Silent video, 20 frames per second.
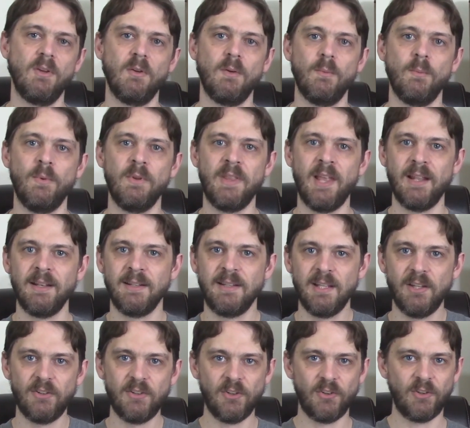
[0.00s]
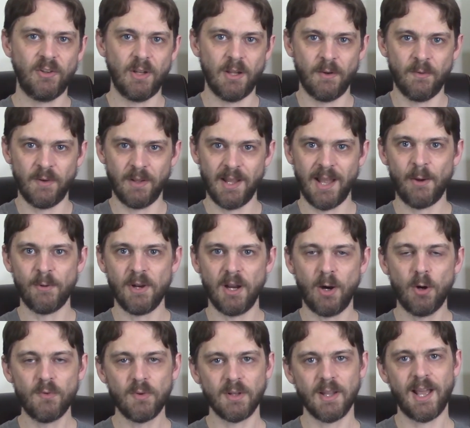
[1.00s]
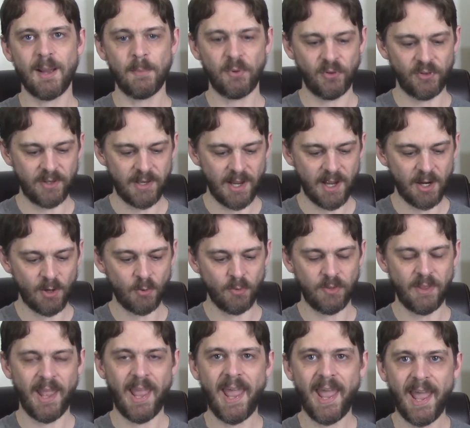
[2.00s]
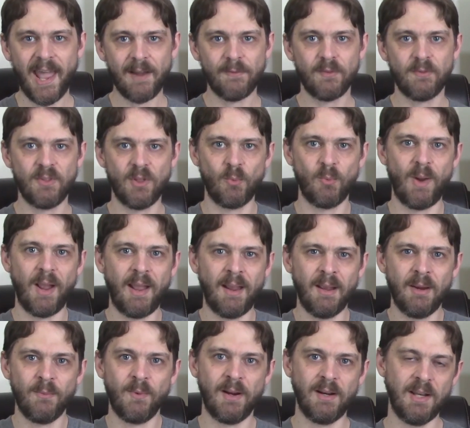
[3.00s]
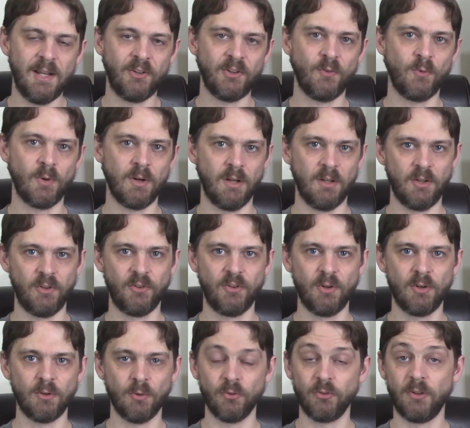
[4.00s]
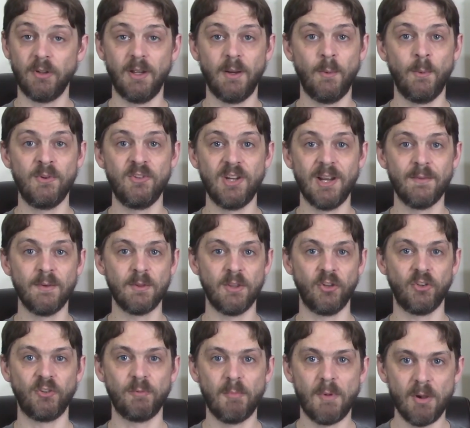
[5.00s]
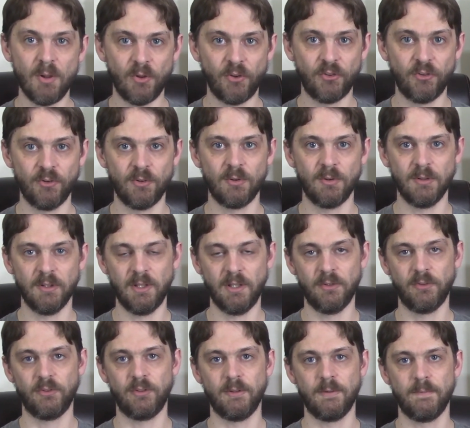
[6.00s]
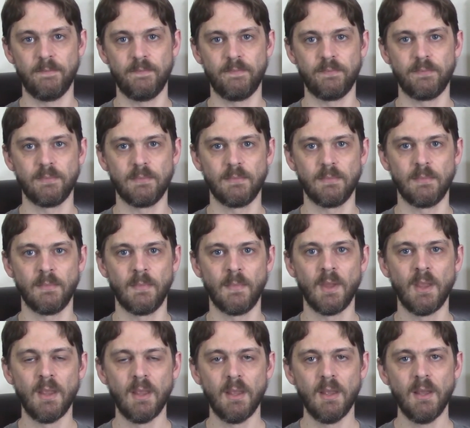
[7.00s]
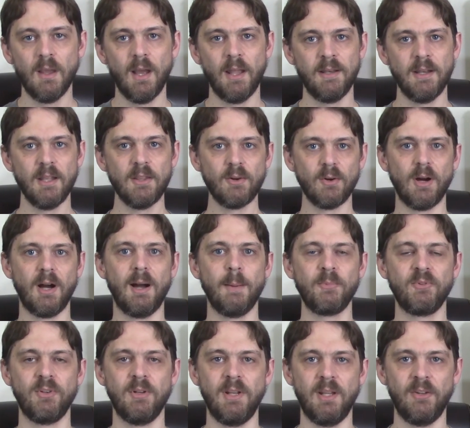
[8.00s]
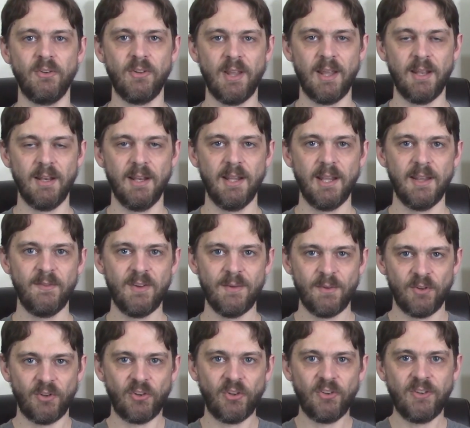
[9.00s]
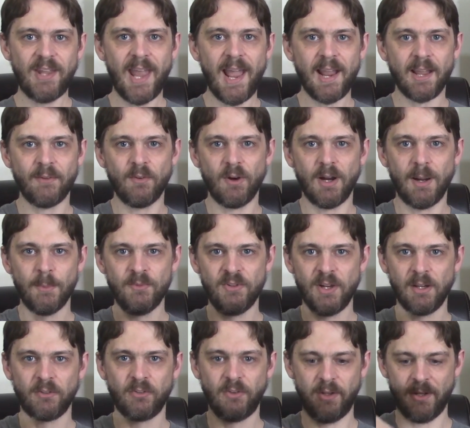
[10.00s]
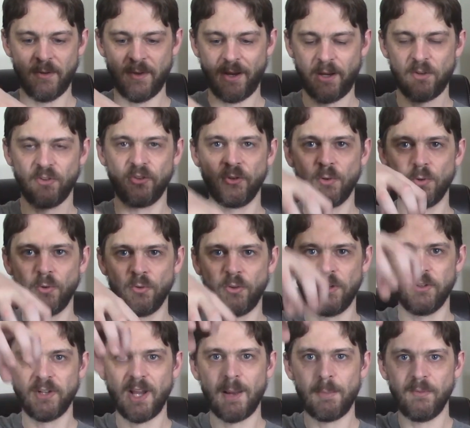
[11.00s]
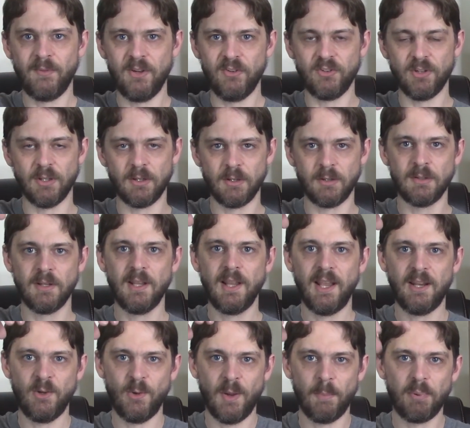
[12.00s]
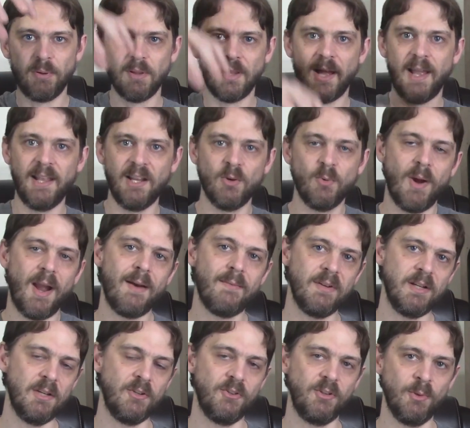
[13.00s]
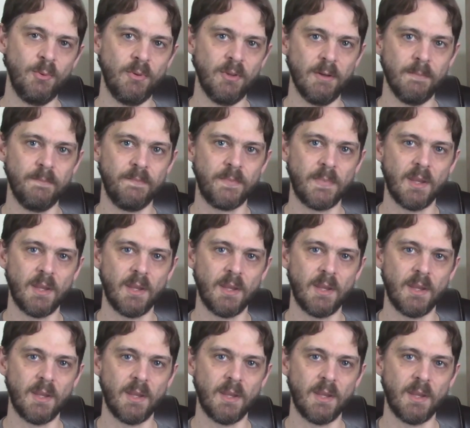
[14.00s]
But that distance of allowed overlap is now half of the radius of one of the circles, whichever the smallest circle is. Another option is that if you have a stack of objects, like a circle on top of each other, and you apply gravity to them.